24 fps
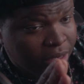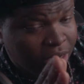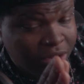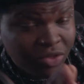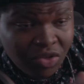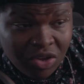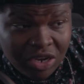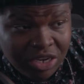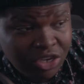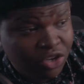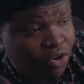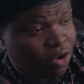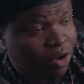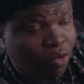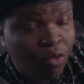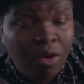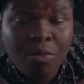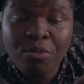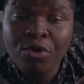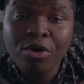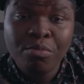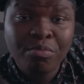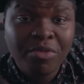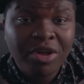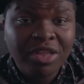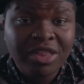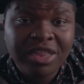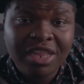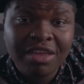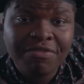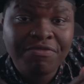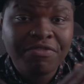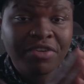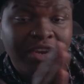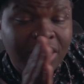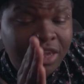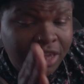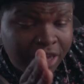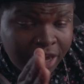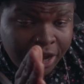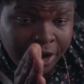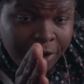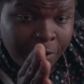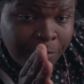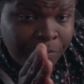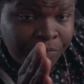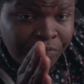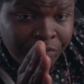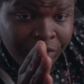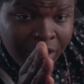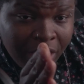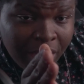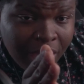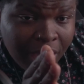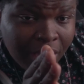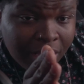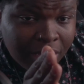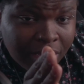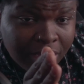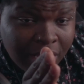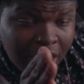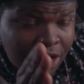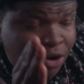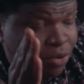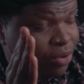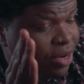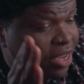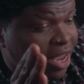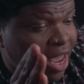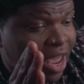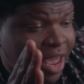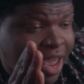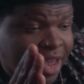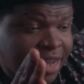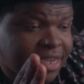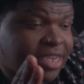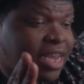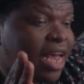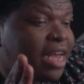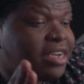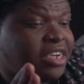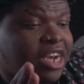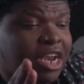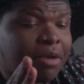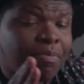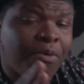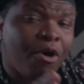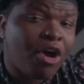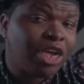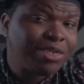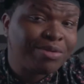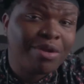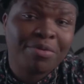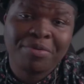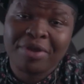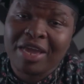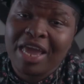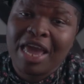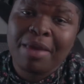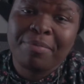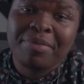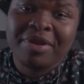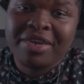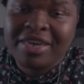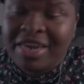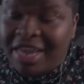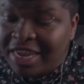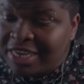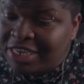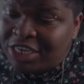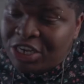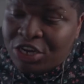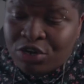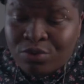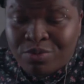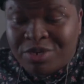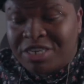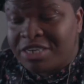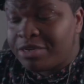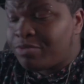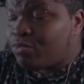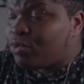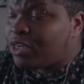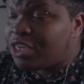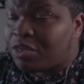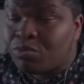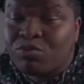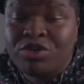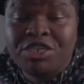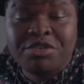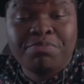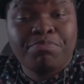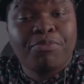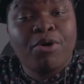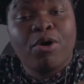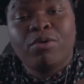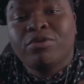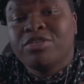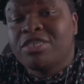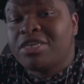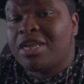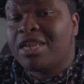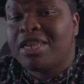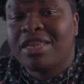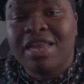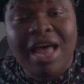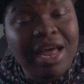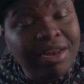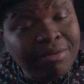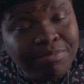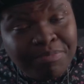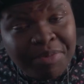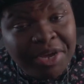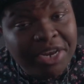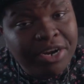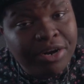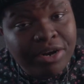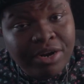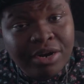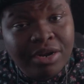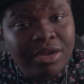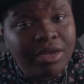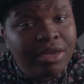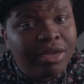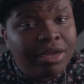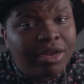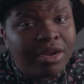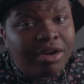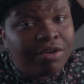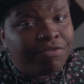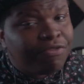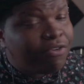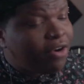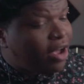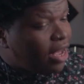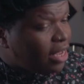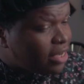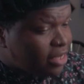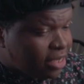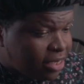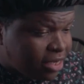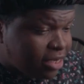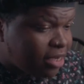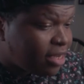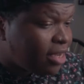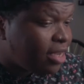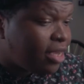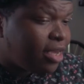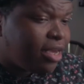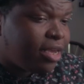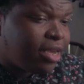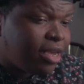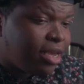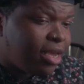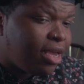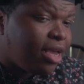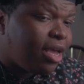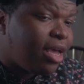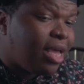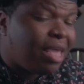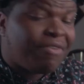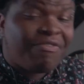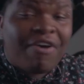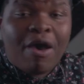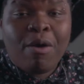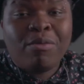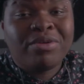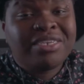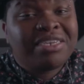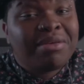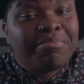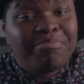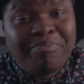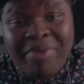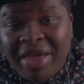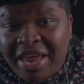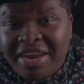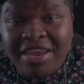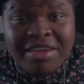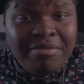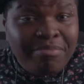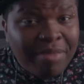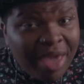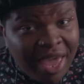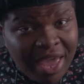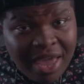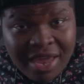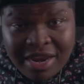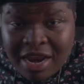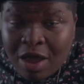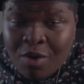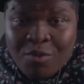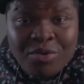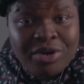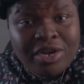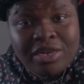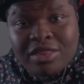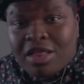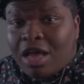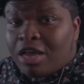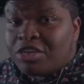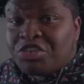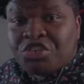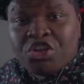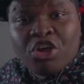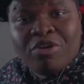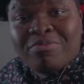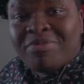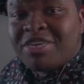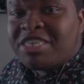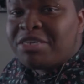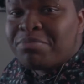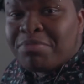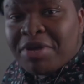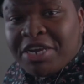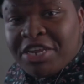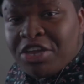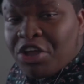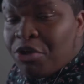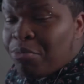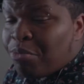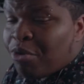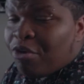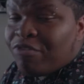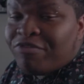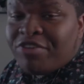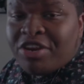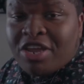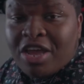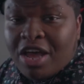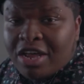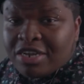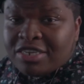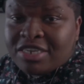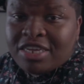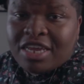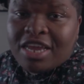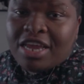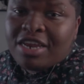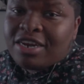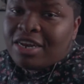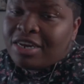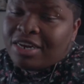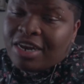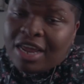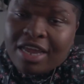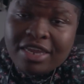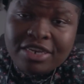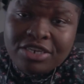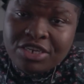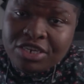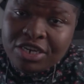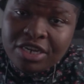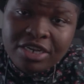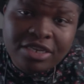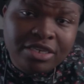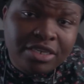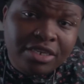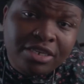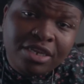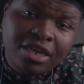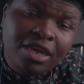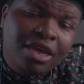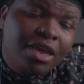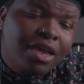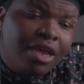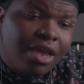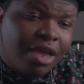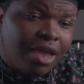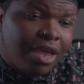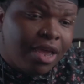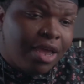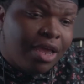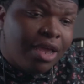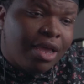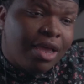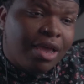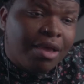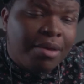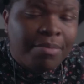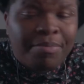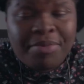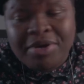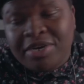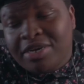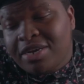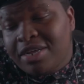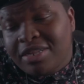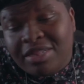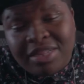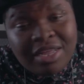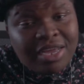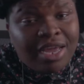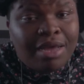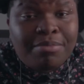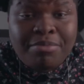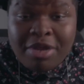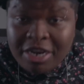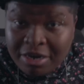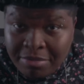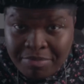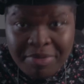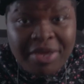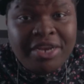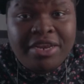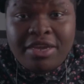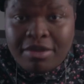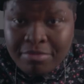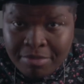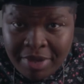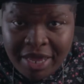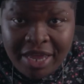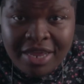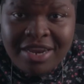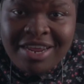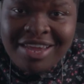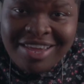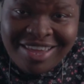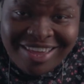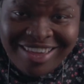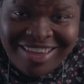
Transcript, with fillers: Good thing there's only one more month left in the year. I know the KSI Jake Paul's probably gonna happen next year, which which which bodes a lot better for us. If I was a betting man, I would have lost so much money on both Deontay and the Nate shits. But good thing I'm not a betting man.